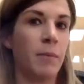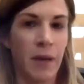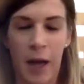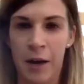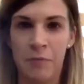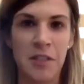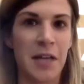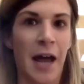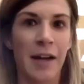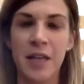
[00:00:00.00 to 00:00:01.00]
kind of
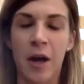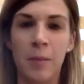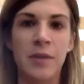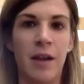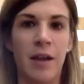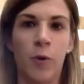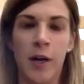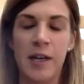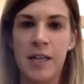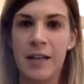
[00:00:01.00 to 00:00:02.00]
status update for
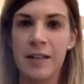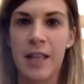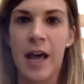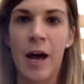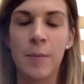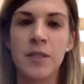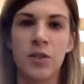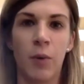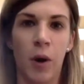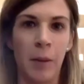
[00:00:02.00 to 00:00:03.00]
ETS Labs to
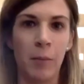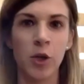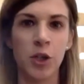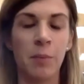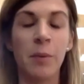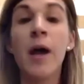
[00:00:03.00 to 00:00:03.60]
our membership.